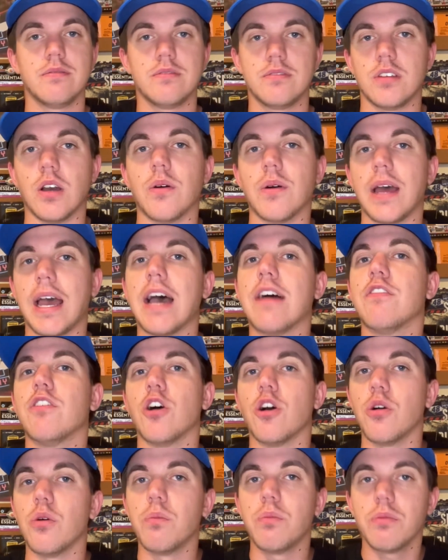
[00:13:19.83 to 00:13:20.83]
don't have
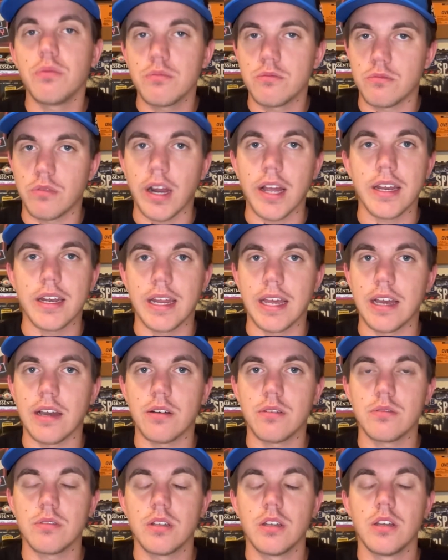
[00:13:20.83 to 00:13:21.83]
hope right
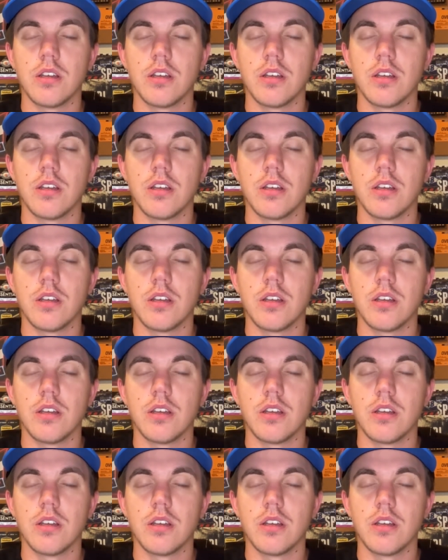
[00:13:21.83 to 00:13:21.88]
now.